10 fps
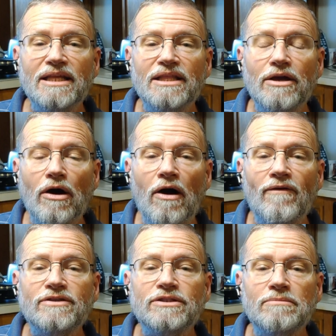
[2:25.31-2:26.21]
the
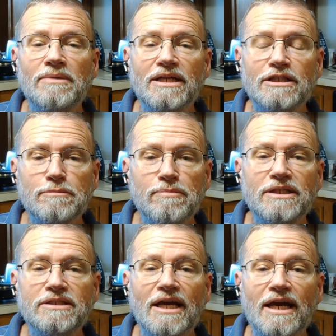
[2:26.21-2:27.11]
officer made a
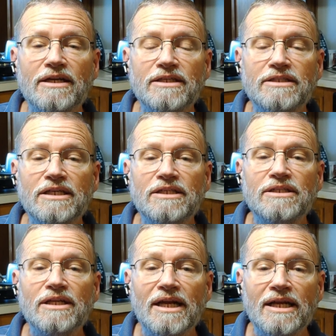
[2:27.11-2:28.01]
split-second decision
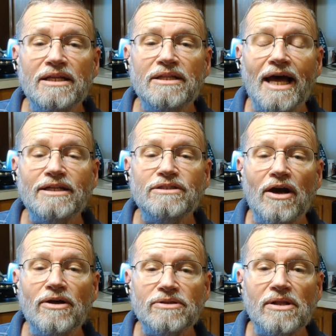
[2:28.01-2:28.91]
that ended that
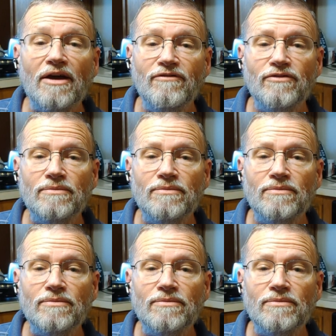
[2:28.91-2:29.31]
child's life.